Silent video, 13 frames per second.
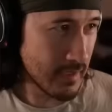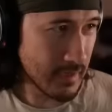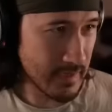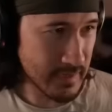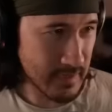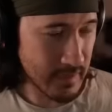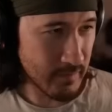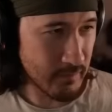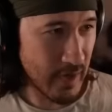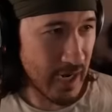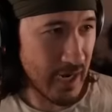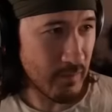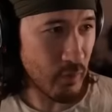Listen,
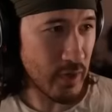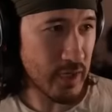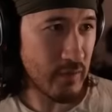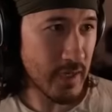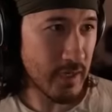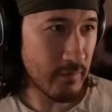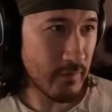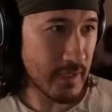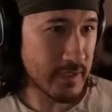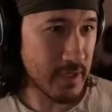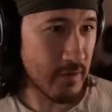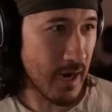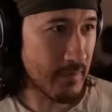Bob, when you need a
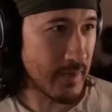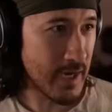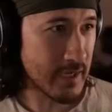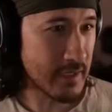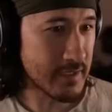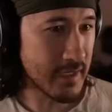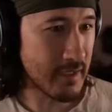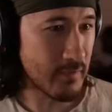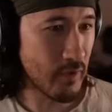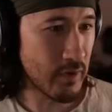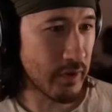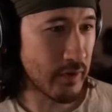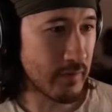rescue, I'm not going to
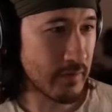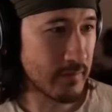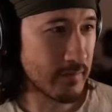teleport you.